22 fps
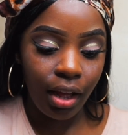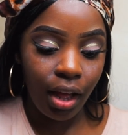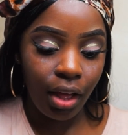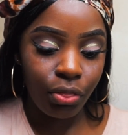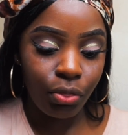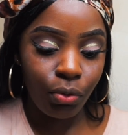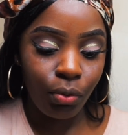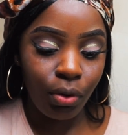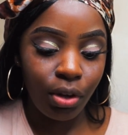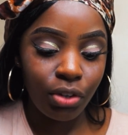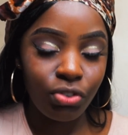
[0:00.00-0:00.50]
I
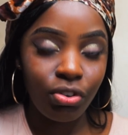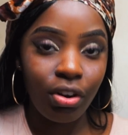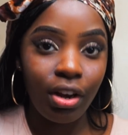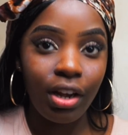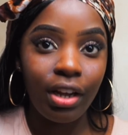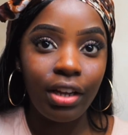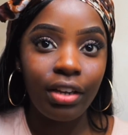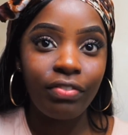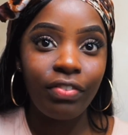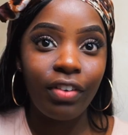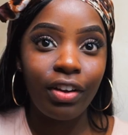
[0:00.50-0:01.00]
thought I'd try
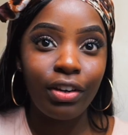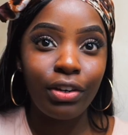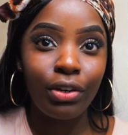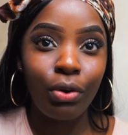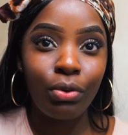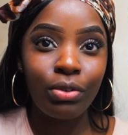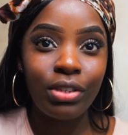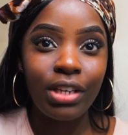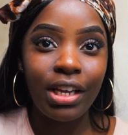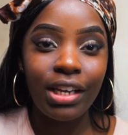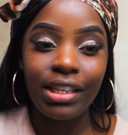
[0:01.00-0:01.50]
and find an
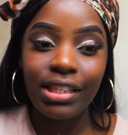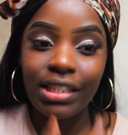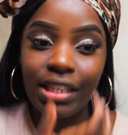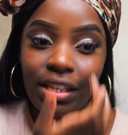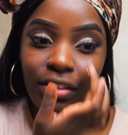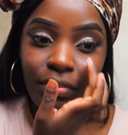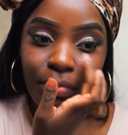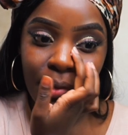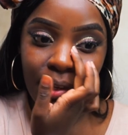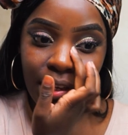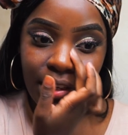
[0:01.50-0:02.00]

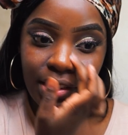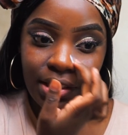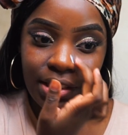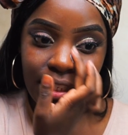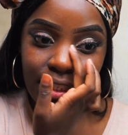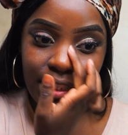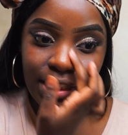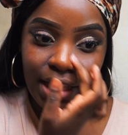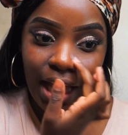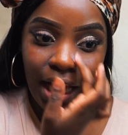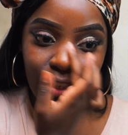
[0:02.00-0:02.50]
alternative, because
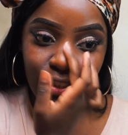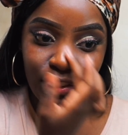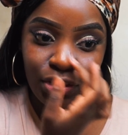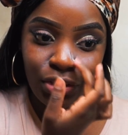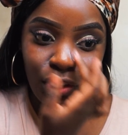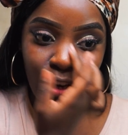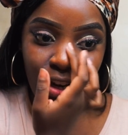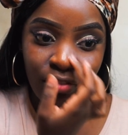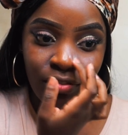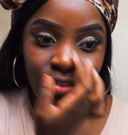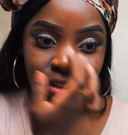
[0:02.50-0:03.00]
it's actually
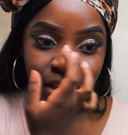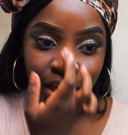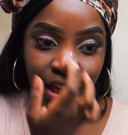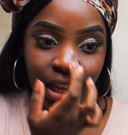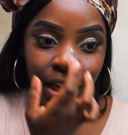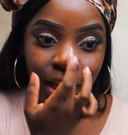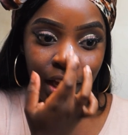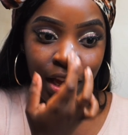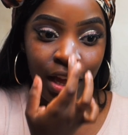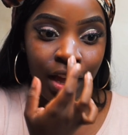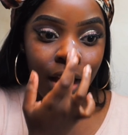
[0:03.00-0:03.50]
not every
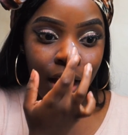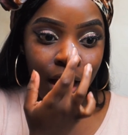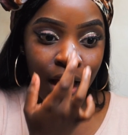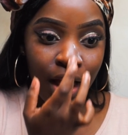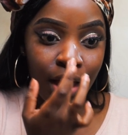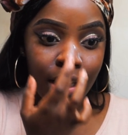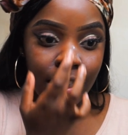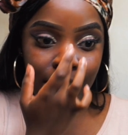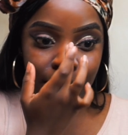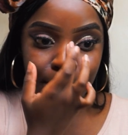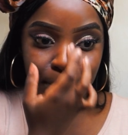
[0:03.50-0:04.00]
day
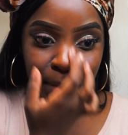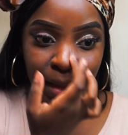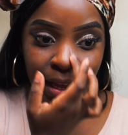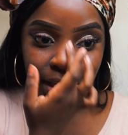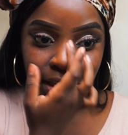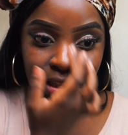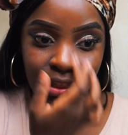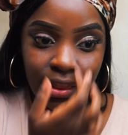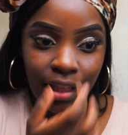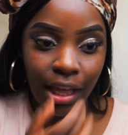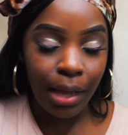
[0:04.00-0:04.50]
I
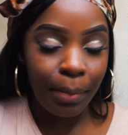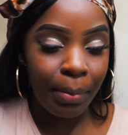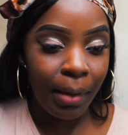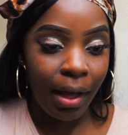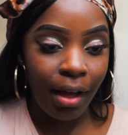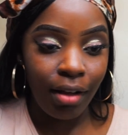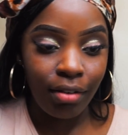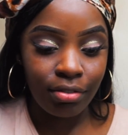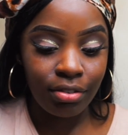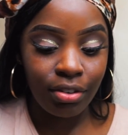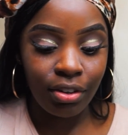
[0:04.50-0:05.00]
spend
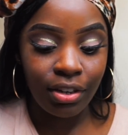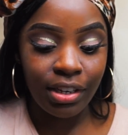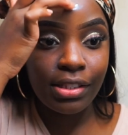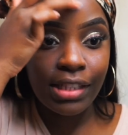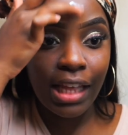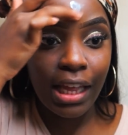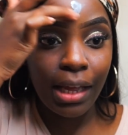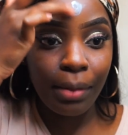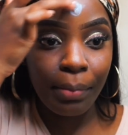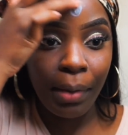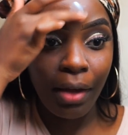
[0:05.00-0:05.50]
£30 on a
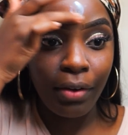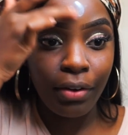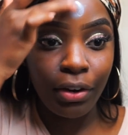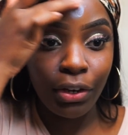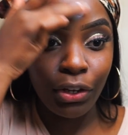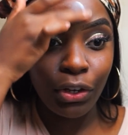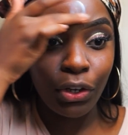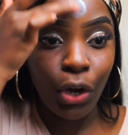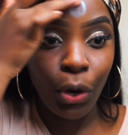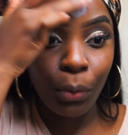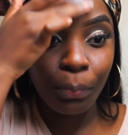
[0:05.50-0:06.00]
setting powder,
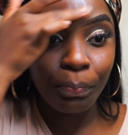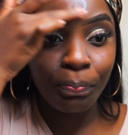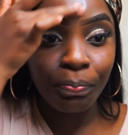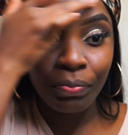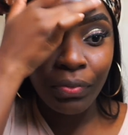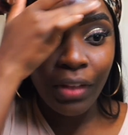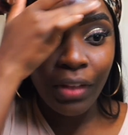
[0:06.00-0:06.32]
you know.